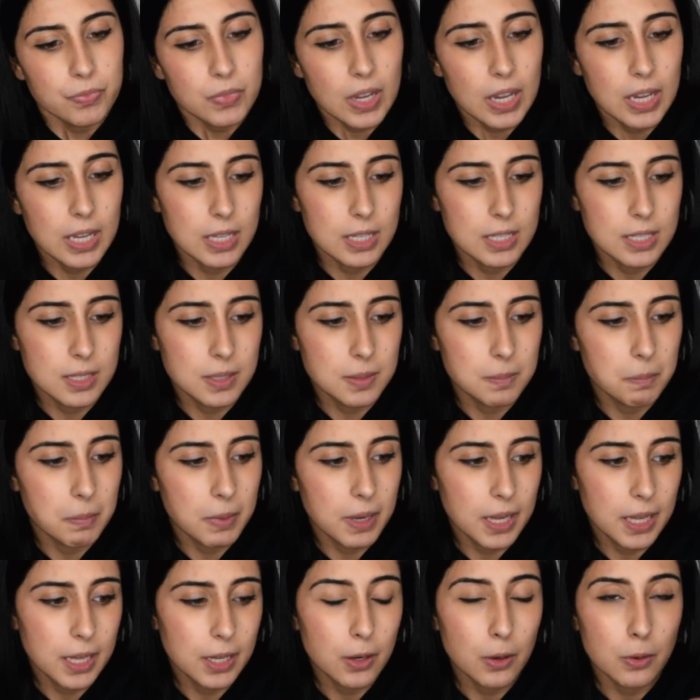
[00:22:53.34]
It's
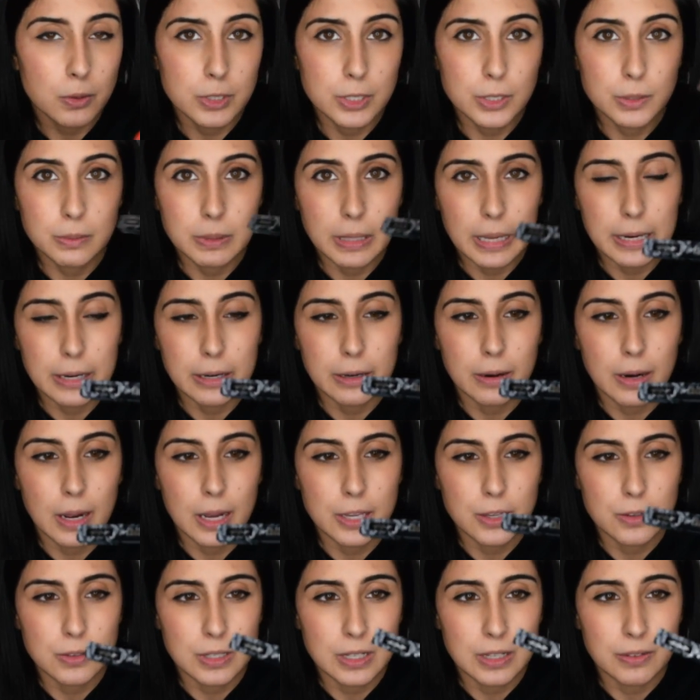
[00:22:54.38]
my go-to liner.
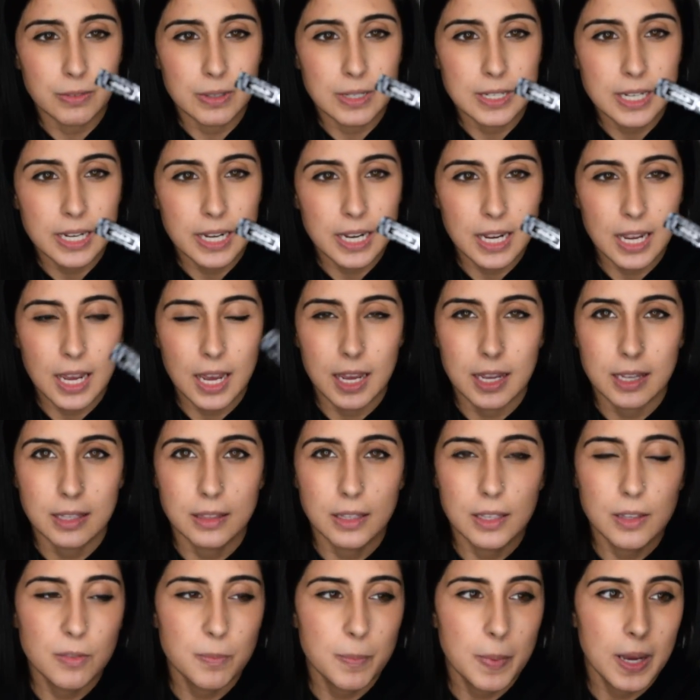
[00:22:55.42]
I use it every day. I
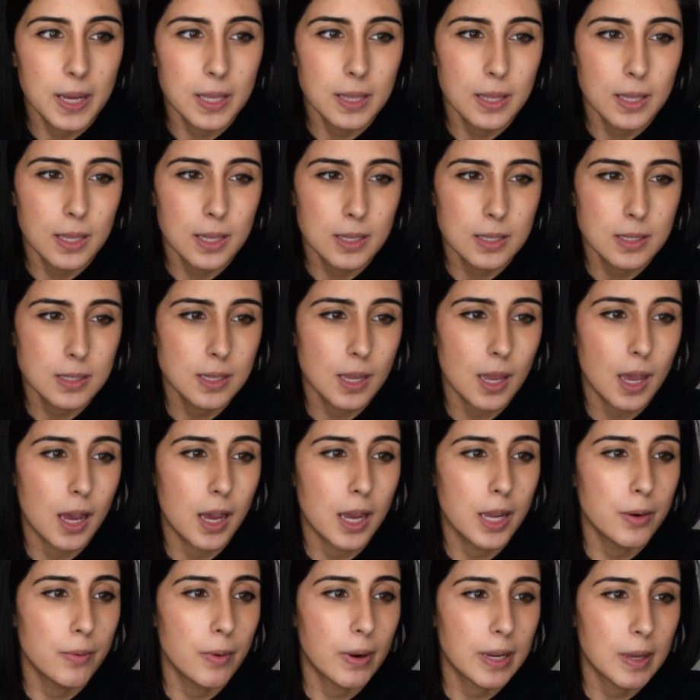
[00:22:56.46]
live by this.
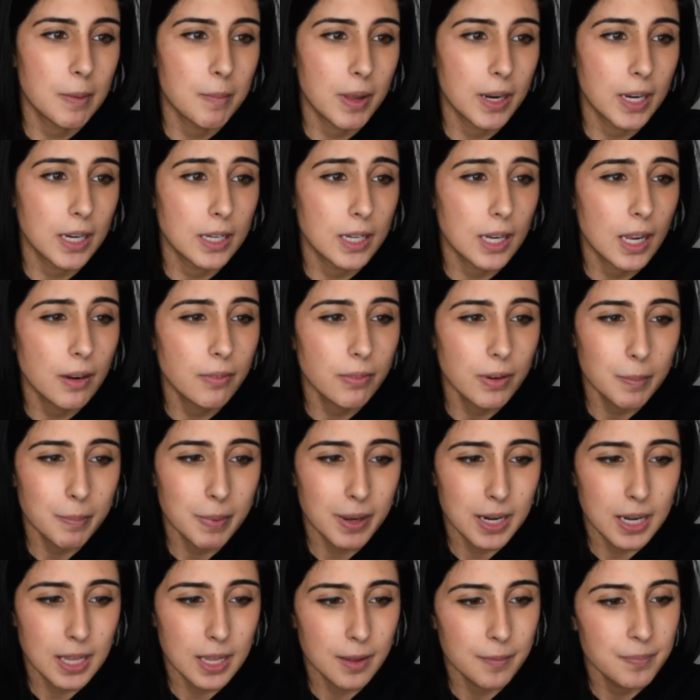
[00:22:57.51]
I recommend it to
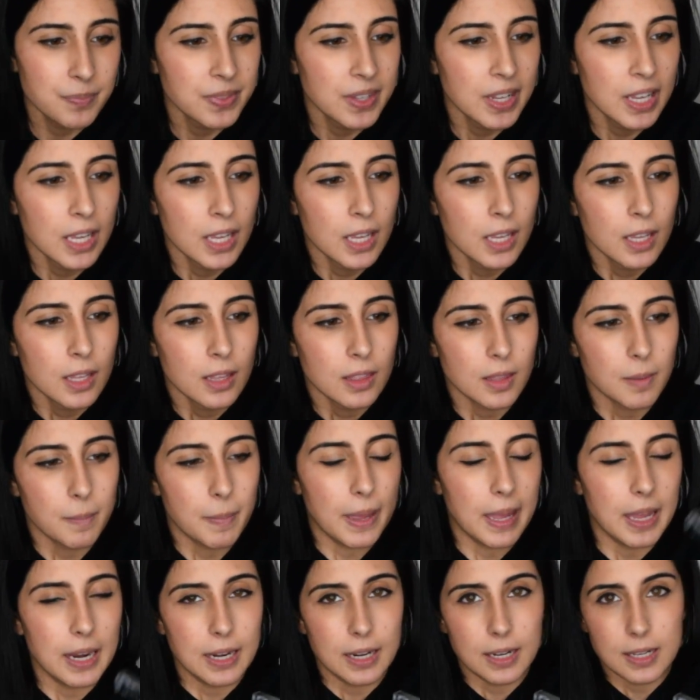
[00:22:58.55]
everybody. The
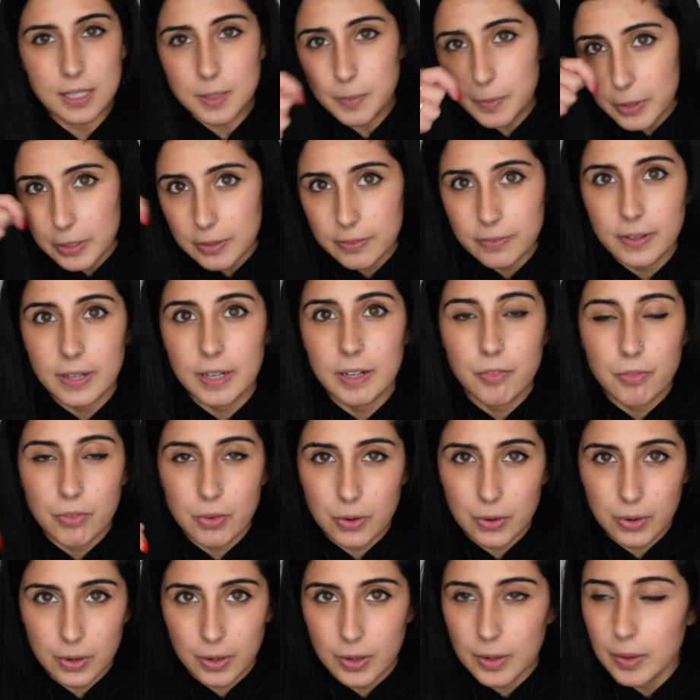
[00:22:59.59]
pen is perfect
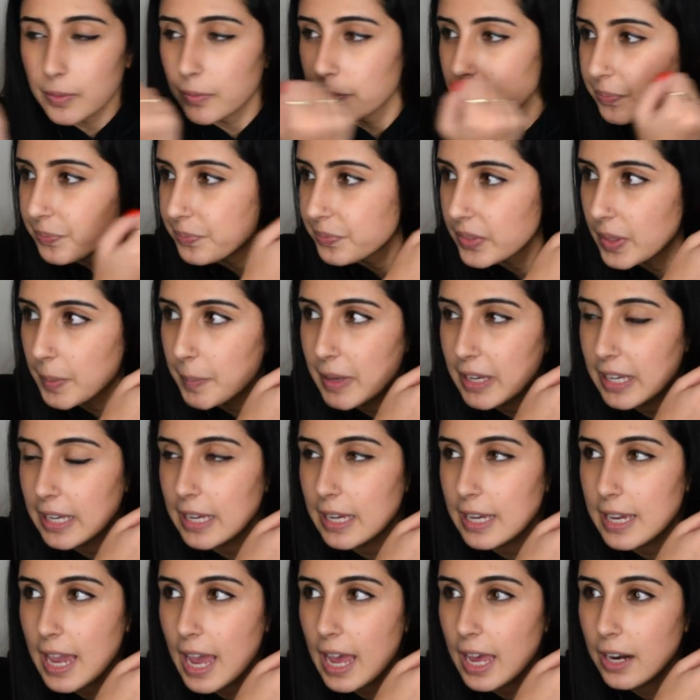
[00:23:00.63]
for making
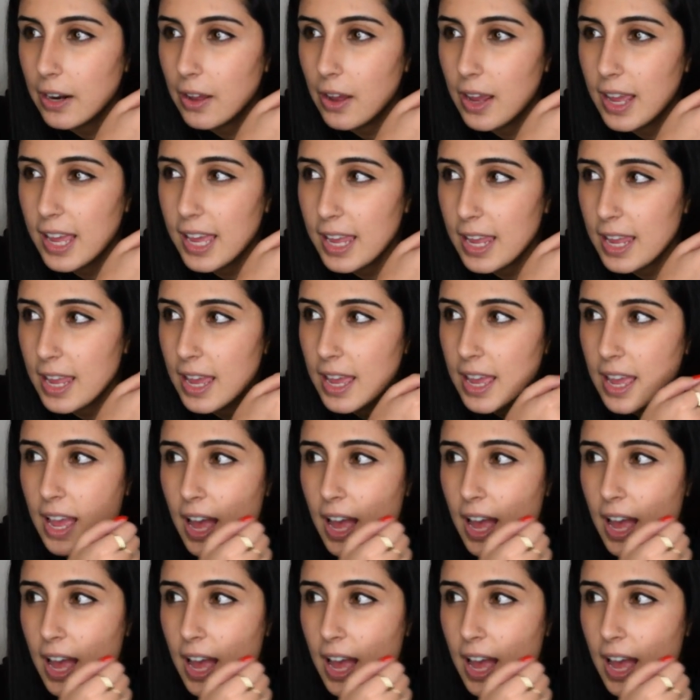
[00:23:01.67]
a cat eye.